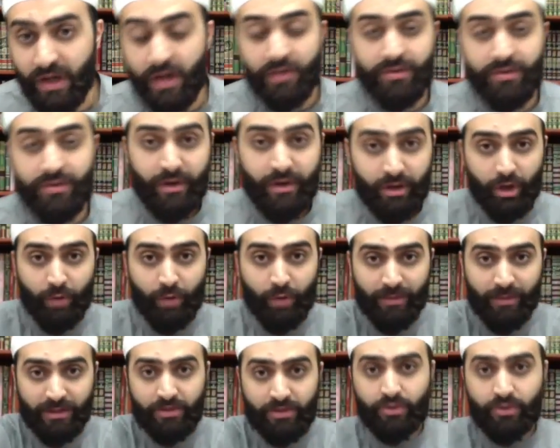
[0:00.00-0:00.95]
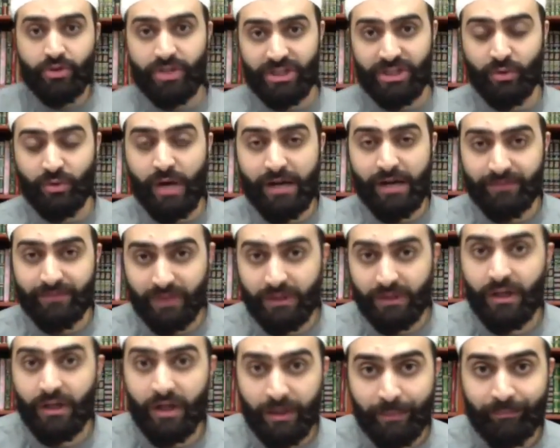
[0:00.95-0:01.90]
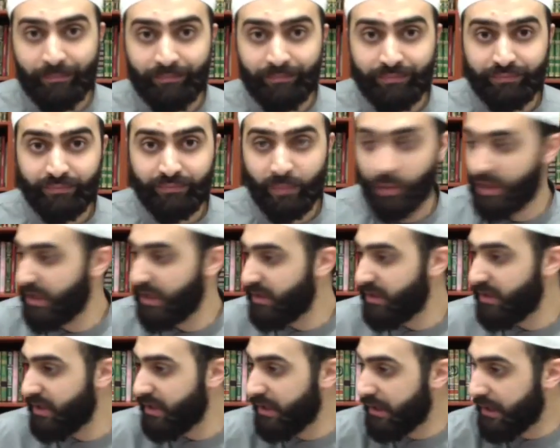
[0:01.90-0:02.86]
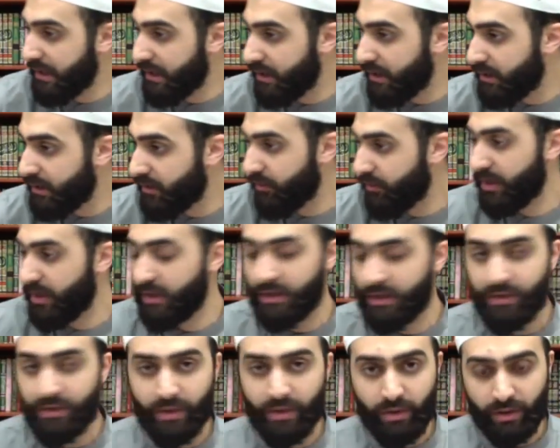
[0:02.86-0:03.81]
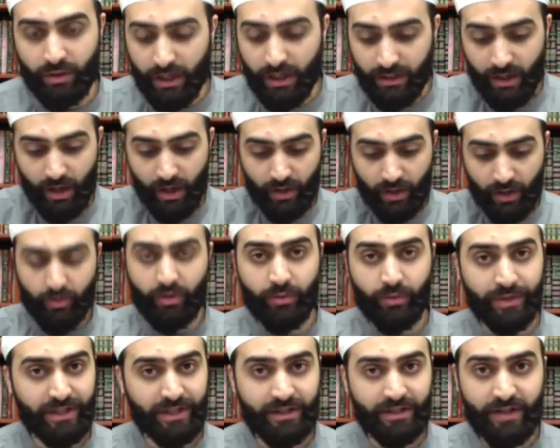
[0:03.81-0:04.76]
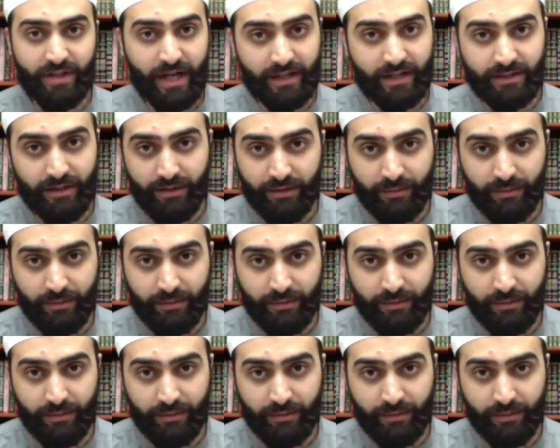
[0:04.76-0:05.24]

There we go. Me and you just derived the law. We didn't need the Quran, nor do we need the hadith.